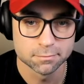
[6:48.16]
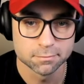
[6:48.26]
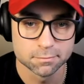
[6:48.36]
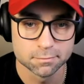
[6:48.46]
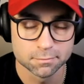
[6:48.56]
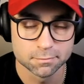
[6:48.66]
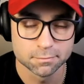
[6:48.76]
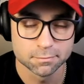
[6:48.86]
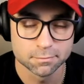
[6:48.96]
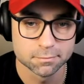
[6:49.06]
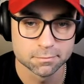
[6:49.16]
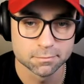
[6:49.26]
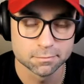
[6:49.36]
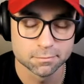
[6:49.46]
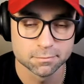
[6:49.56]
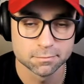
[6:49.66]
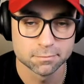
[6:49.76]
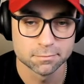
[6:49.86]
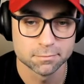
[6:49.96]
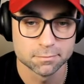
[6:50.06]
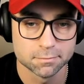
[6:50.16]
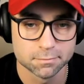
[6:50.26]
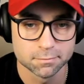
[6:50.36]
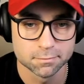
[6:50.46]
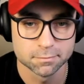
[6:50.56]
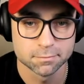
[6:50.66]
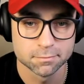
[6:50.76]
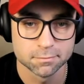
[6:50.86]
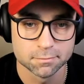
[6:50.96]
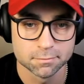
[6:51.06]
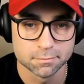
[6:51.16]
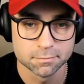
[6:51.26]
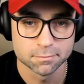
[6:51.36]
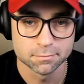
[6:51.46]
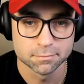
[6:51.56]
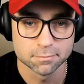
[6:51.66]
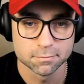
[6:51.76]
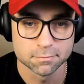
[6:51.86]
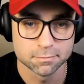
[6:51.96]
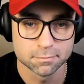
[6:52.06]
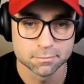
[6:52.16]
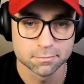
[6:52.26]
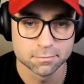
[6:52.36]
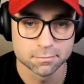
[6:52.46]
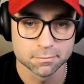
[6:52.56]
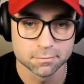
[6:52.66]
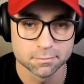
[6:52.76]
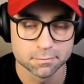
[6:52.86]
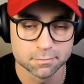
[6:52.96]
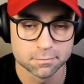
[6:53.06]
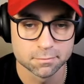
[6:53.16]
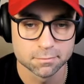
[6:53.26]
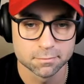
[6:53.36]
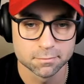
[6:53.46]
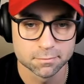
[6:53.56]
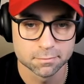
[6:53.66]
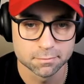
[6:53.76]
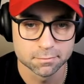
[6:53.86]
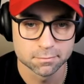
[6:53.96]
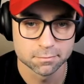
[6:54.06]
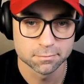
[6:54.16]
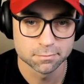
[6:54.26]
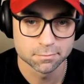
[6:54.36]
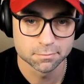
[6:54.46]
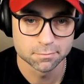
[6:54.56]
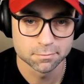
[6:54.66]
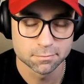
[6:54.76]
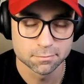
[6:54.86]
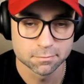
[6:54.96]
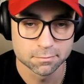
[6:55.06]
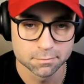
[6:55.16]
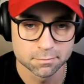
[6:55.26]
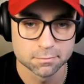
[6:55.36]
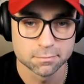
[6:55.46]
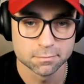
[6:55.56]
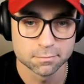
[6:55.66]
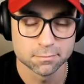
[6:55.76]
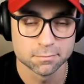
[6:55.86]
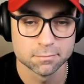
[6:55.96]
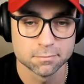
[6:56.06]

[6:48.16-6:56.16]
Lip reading: (not speaking)